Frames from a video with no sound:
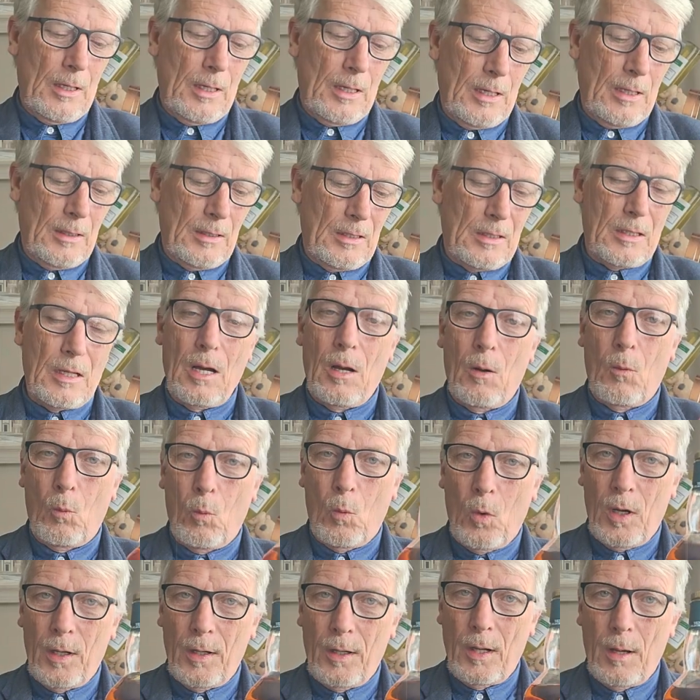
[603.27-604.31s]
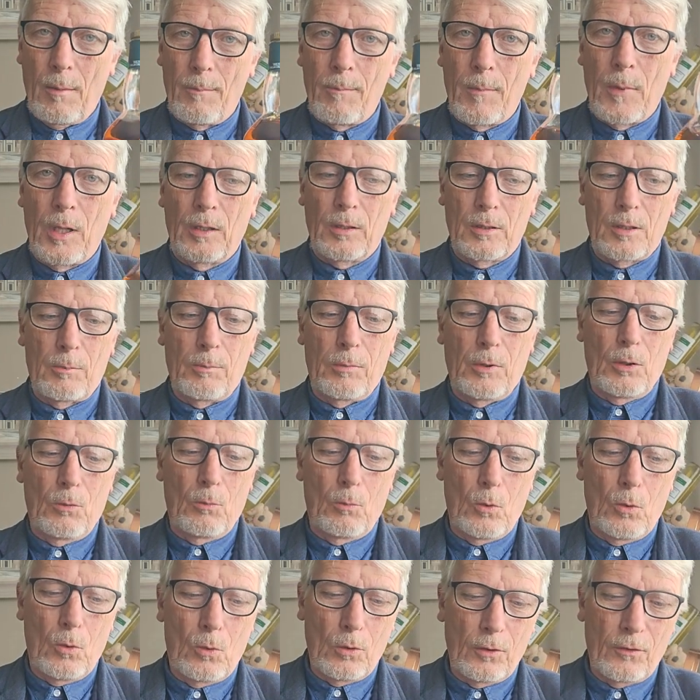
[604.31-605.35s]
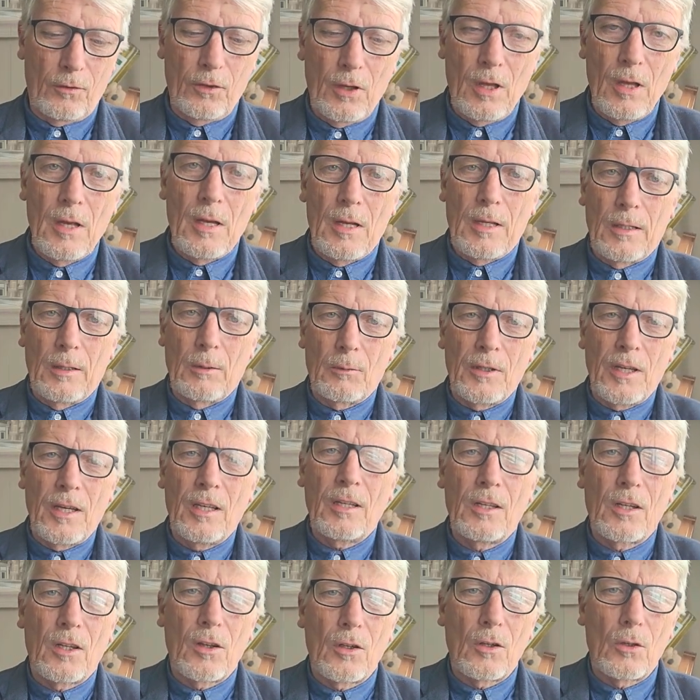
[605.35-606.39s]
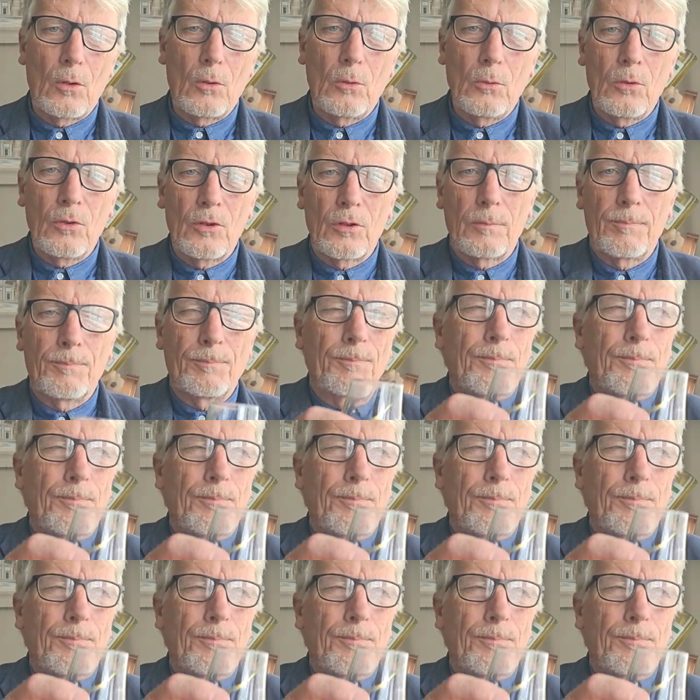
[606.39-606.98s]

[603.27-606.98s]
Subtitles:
it's won multiple awards. Now take it to the nose.